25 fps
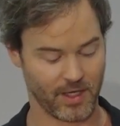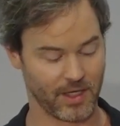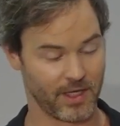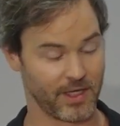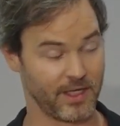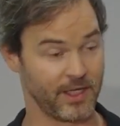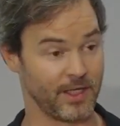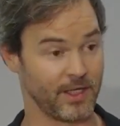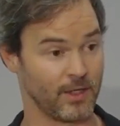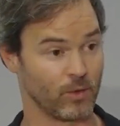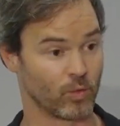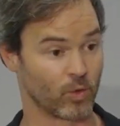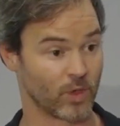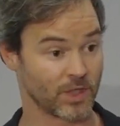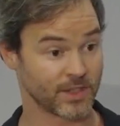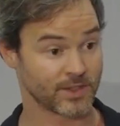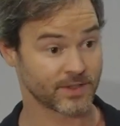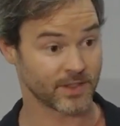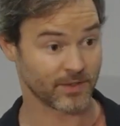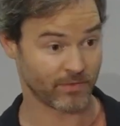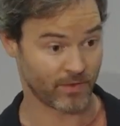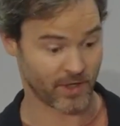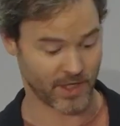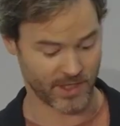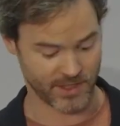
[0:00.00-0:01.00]
He works in
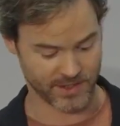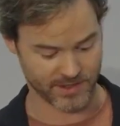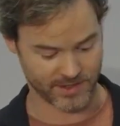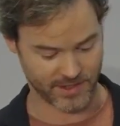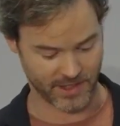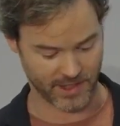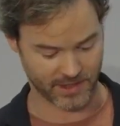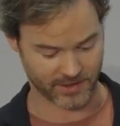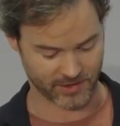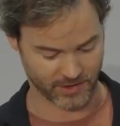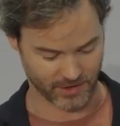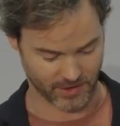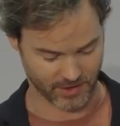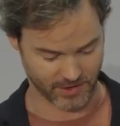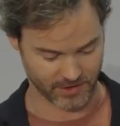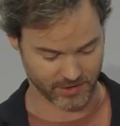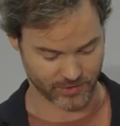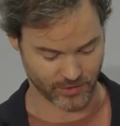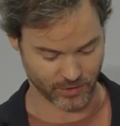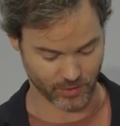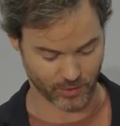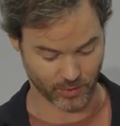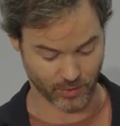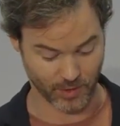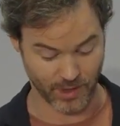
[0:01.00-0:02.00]
the finance sector,
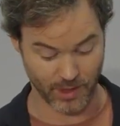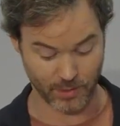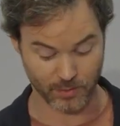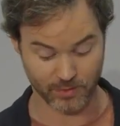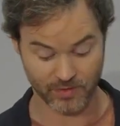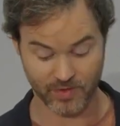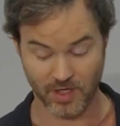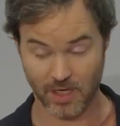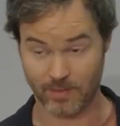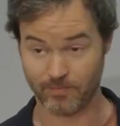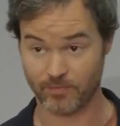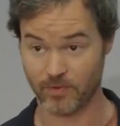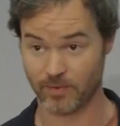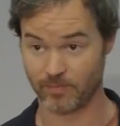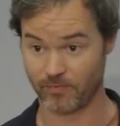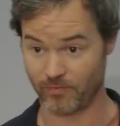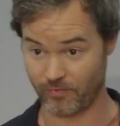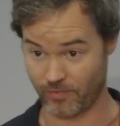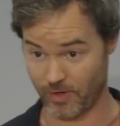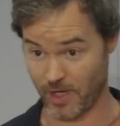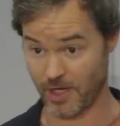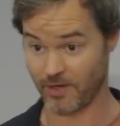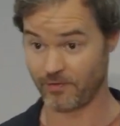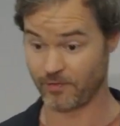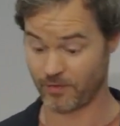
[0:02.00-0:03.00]
so he would have come from
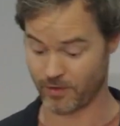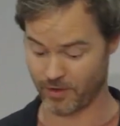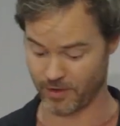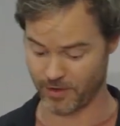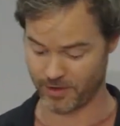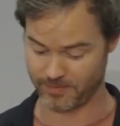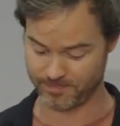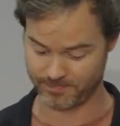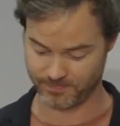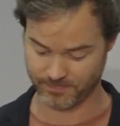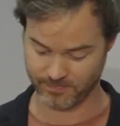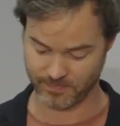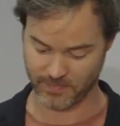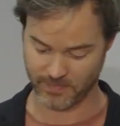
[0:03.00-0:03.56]
Frankfurt,